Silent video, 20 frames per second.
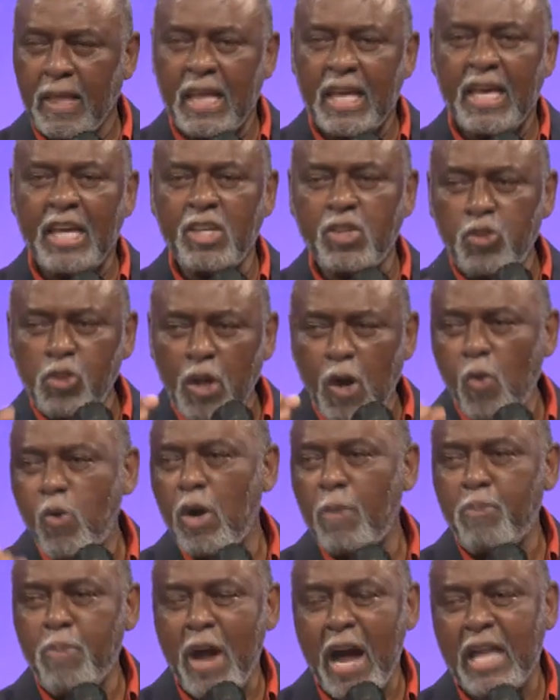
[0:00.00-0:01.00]
and you know
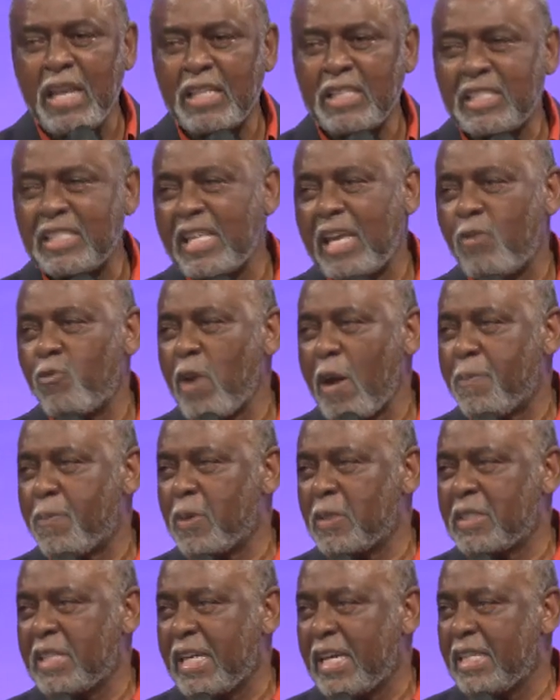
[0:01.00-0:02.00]
what policy they
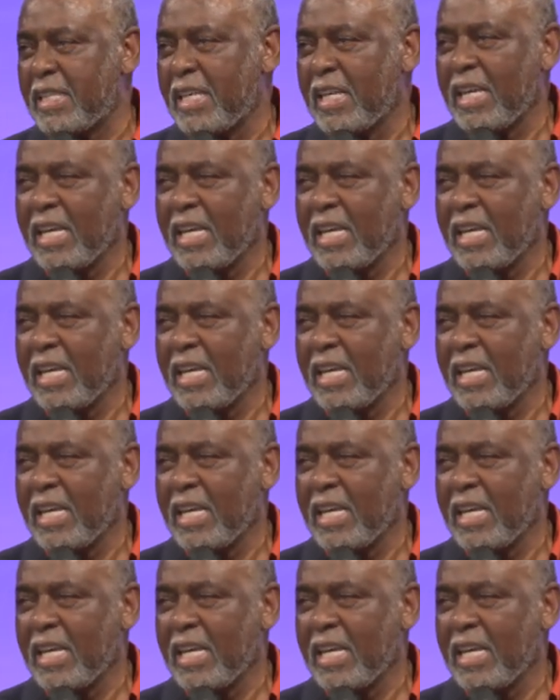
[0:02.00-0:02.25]
represent.